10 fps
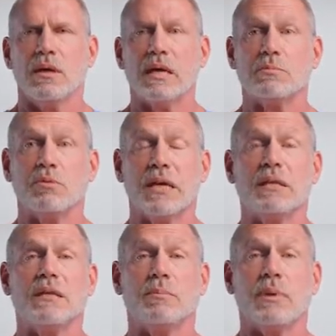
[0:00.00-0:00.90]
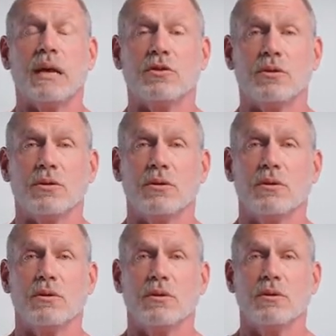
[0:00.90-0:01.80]
Explain to the patient,
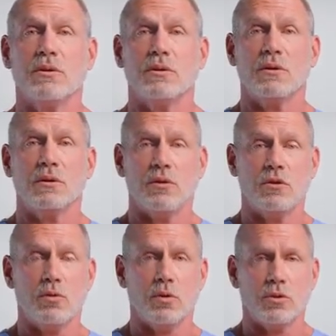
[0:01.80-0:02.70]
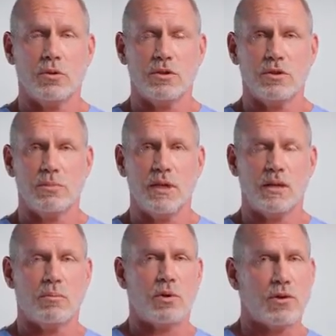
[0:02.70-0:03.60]
you are going to be
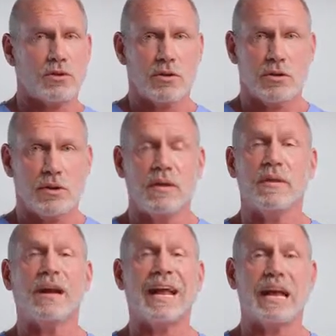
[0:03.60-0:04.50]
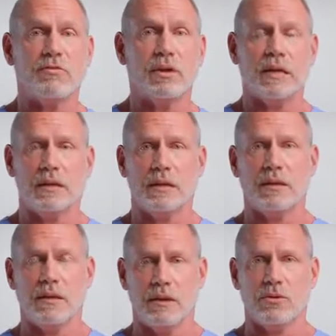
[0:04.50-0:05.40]
their partner, their advocate
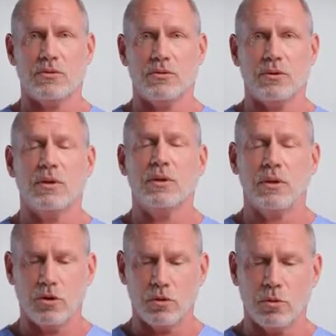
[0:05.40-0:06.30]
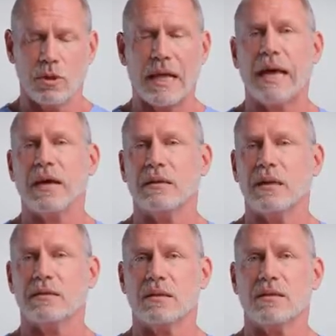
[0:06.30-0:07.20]
in this. You will act
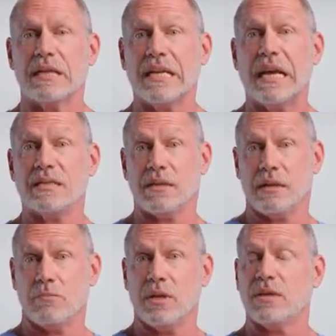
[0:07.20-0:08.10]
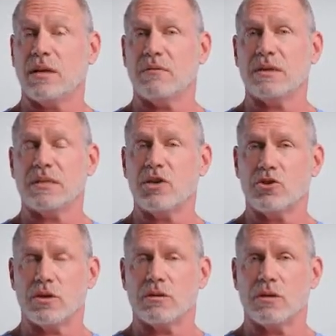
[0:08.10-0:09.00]
as their liaison with their
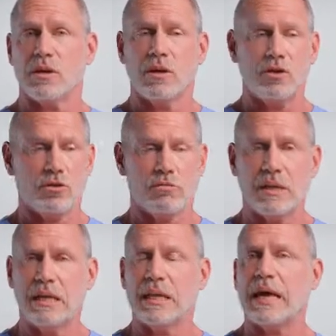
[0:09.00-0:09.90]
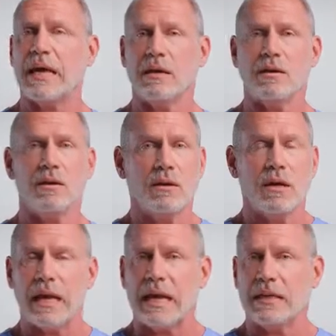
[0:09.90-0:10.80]
physician to relay
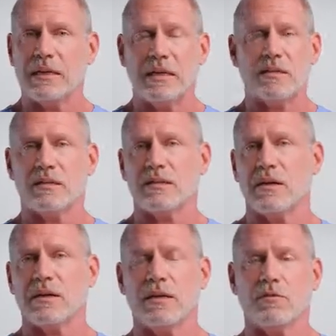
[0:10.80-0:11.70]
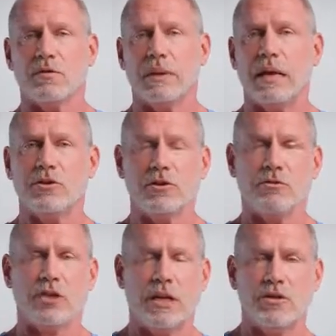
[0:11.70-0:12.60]
any necessary information,
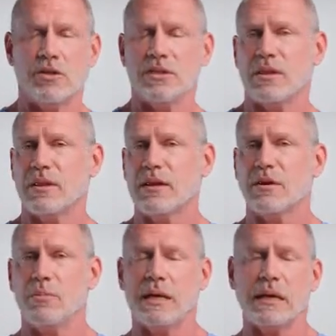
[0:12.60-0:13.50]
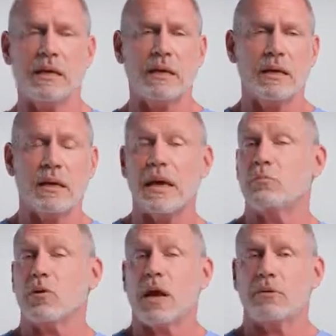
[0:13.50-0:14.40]
changes in therapy,
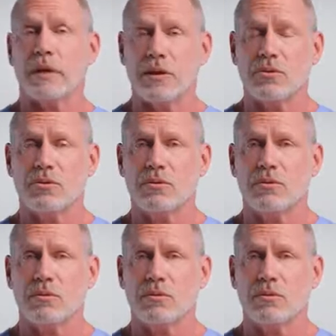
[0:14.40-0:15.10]
and progress.